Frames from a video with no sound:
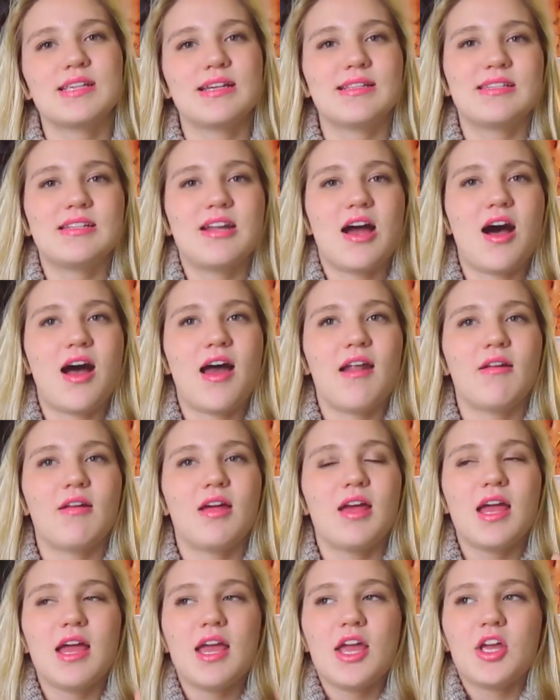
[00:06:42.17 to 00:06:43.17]
It's not,
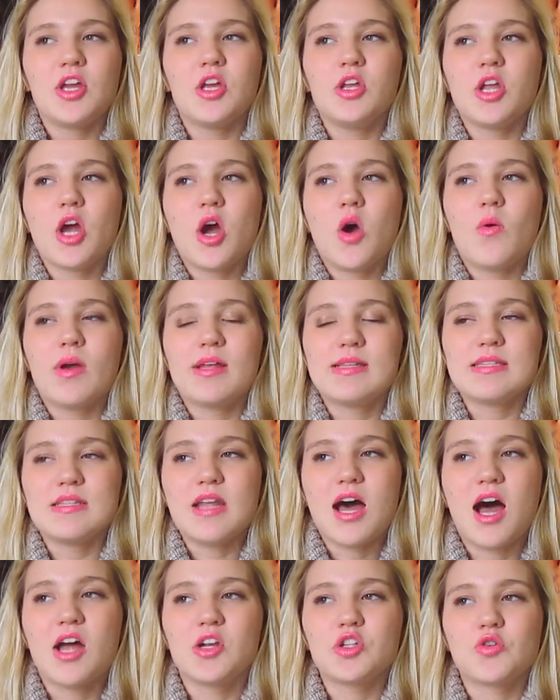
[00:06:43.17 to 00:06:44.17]
you know, it's
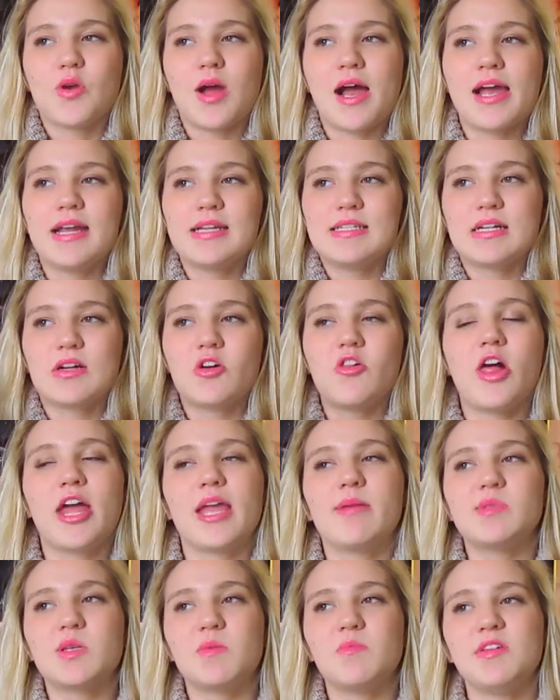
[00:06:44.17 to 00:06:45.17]
not trying to
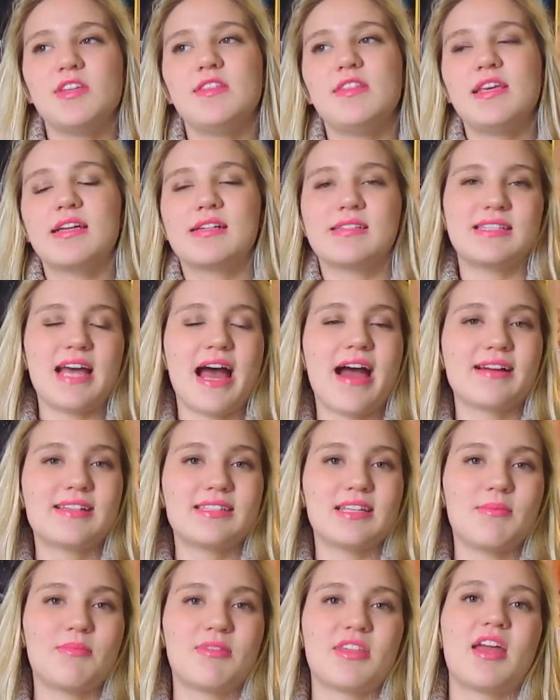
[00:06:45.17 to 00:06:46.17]
claim to be the exact
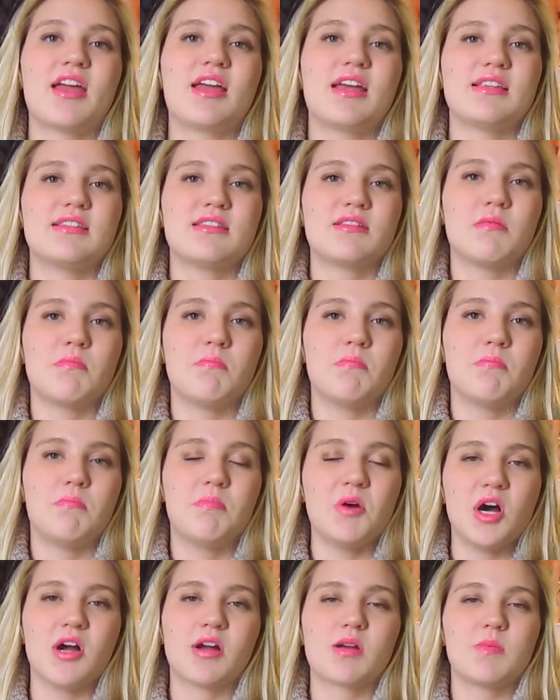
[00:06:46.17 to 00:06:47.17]
same thing as a
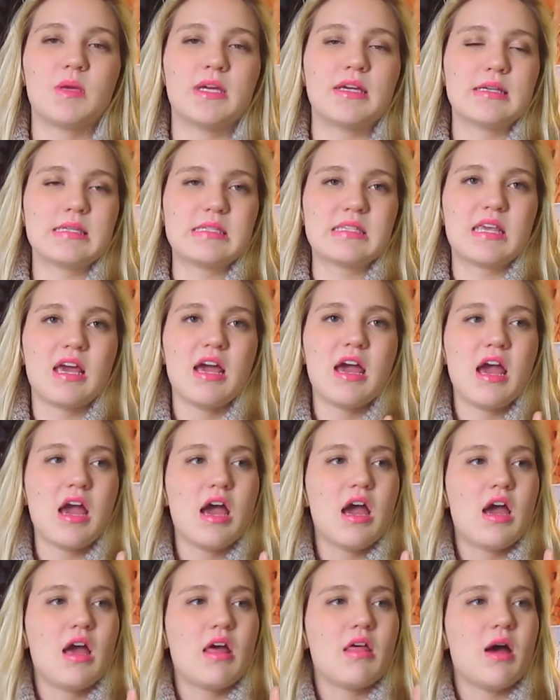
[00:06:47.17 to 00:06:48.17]
book, because
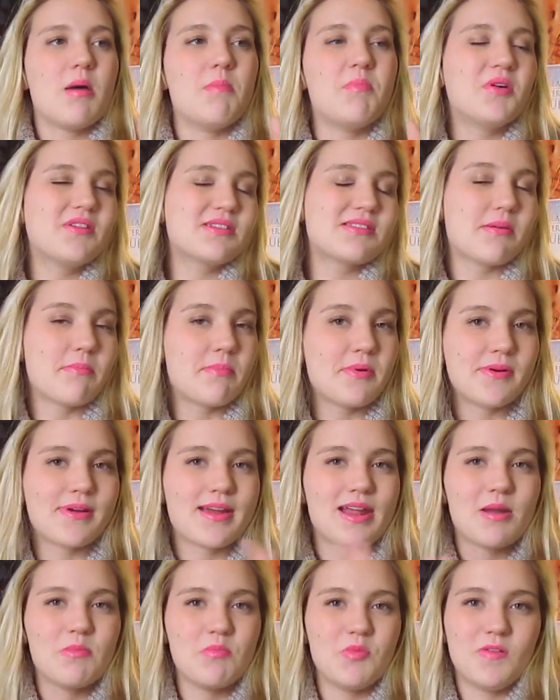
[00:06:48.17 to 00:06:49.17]
a book's a book
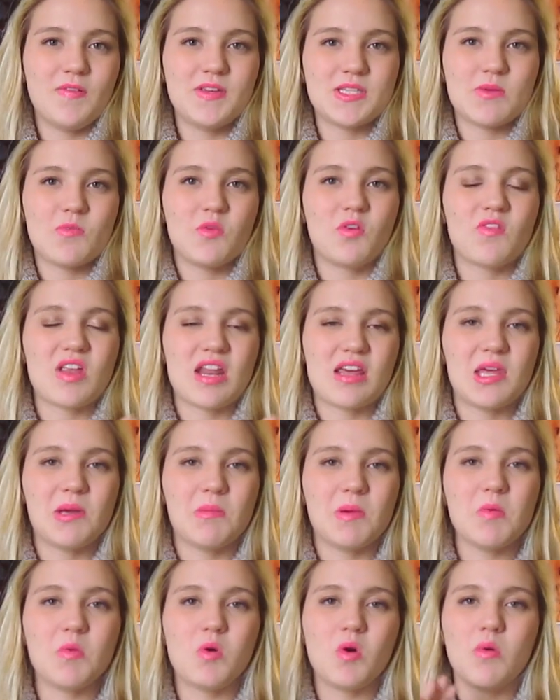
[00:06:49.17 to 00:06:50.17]
and a movie's a movie. I
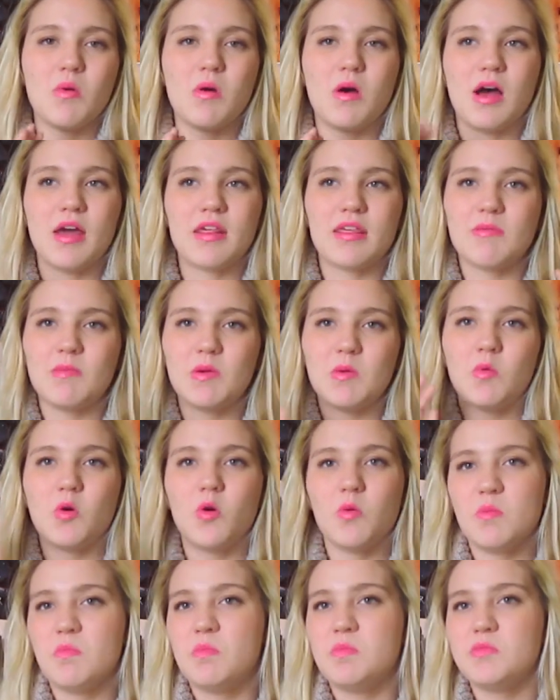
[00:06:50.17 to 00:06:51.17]
think
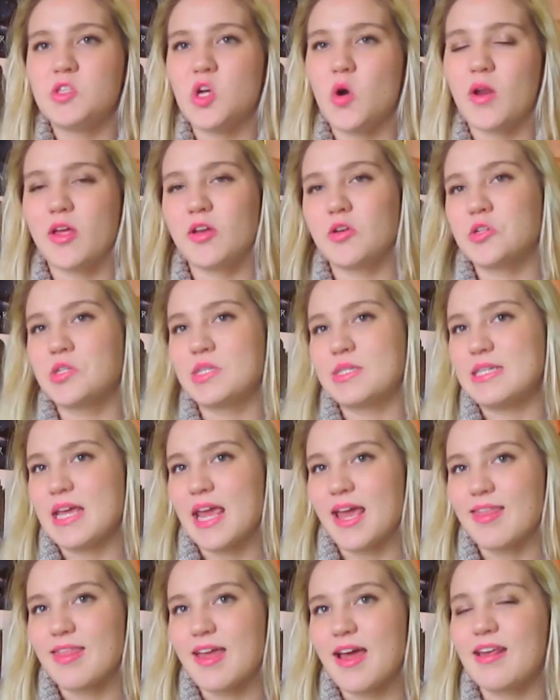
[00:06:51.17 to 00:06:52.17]
people don't
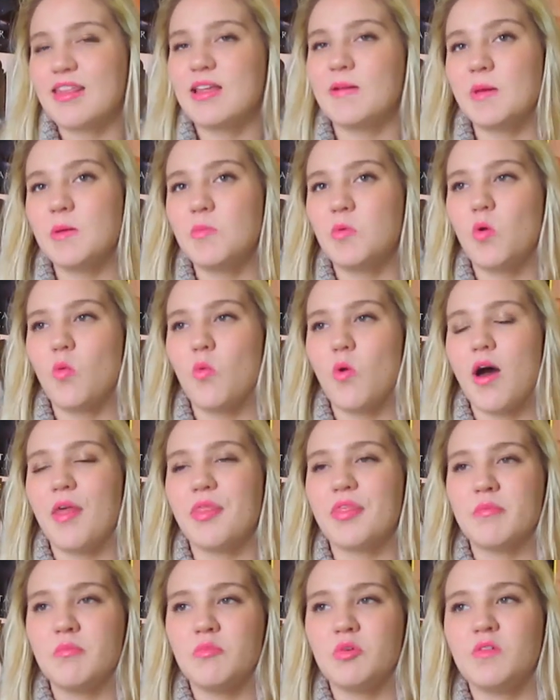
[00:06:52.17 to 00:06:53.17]
understand that. I think people
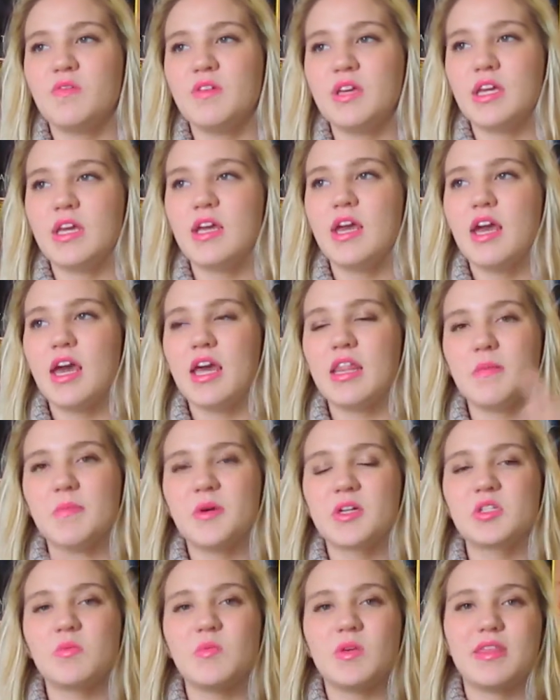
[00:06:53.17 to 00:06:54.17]
want the movie and the
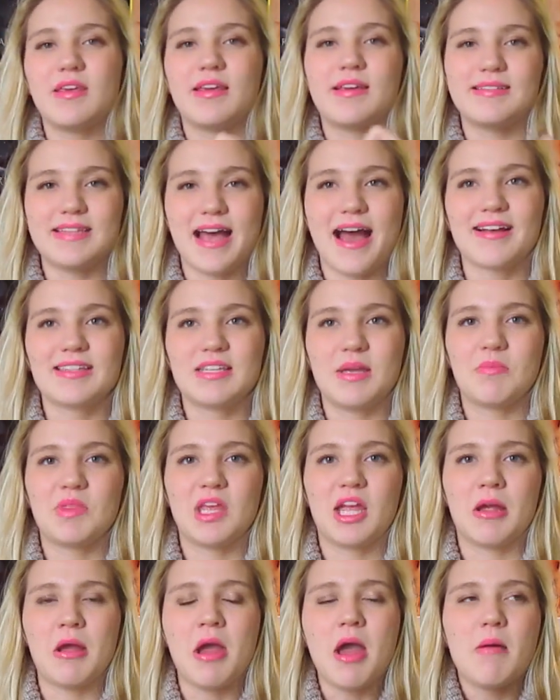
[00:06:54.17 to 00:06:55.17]
book to be the exact same
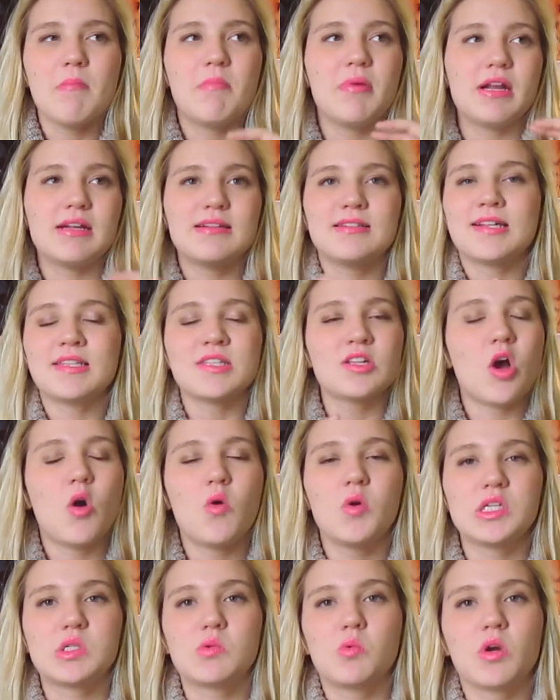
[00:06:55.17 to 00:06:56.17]
thing, but it doesn't
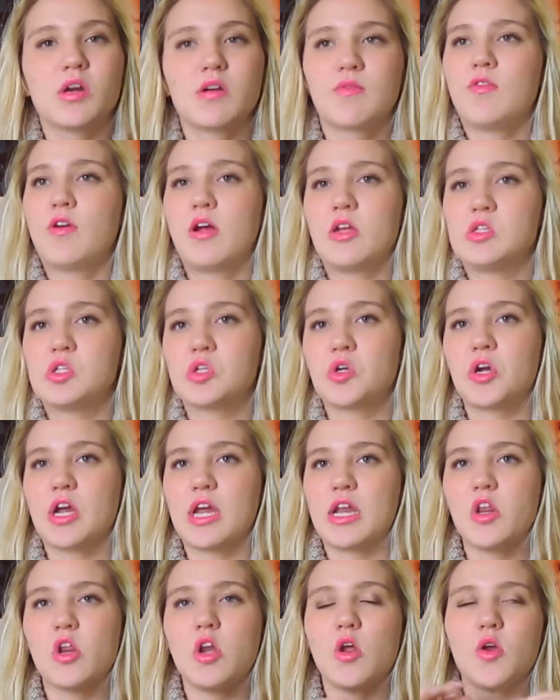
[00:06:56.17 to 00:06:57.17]
always work for on
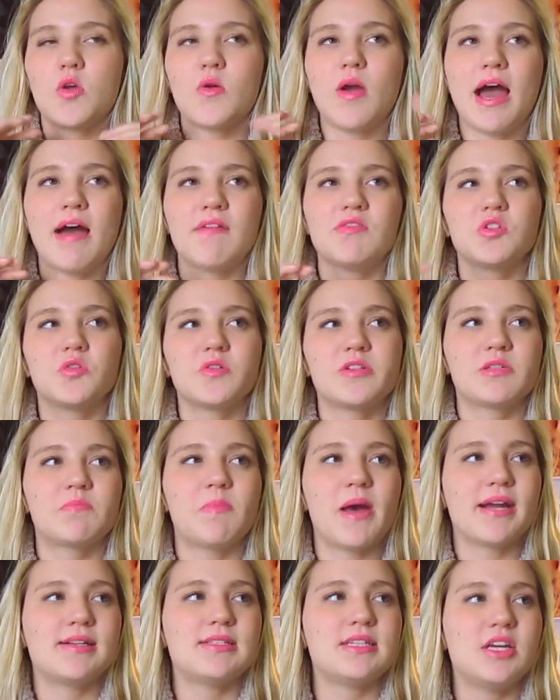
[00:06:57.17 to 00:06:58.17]
screen. You know, you have to
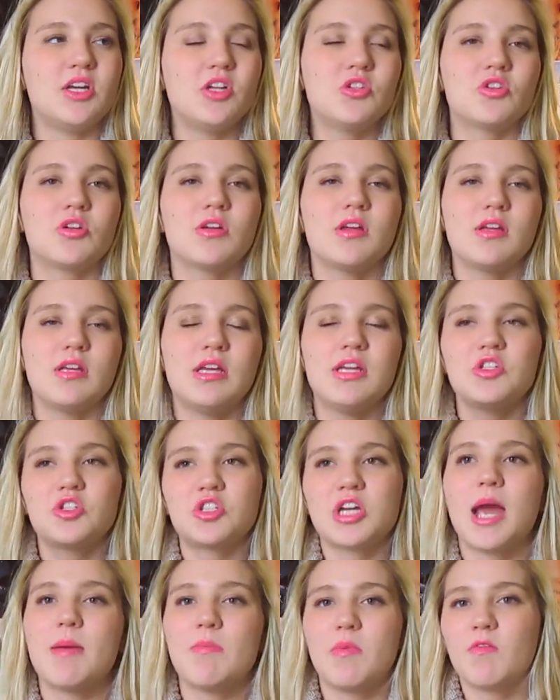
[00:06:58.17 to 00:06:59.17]
respect each
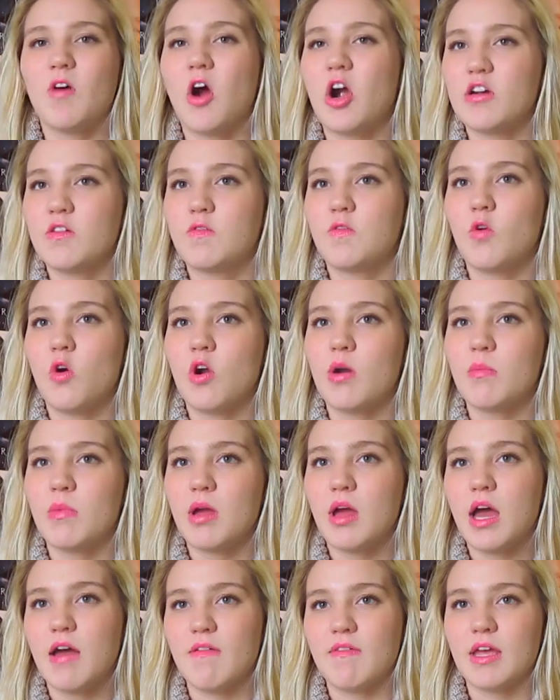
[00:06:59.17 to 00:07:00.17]
type of art form
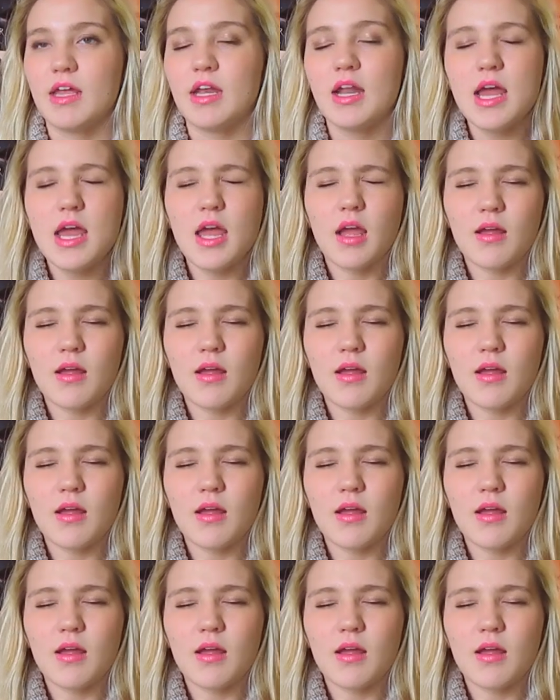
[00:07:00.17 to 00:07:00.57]
of it.